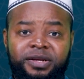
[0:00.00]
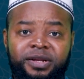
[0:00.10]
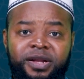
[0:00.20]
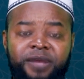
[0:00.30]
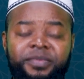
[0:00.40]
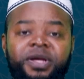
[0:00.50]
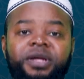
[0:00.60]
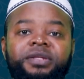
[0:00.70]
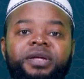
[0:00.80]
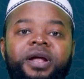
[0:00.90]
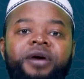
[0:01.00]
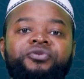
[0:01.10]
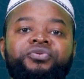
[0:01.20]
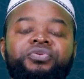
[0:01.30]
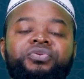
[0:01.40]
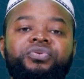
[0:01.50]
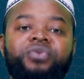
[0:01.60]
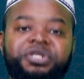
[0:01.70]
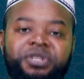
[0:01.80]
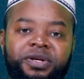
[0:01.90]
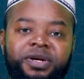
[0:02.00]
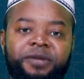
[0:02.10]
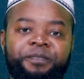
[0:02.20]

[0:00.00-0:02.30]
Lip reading: Nam, taraktuhu wa shirka.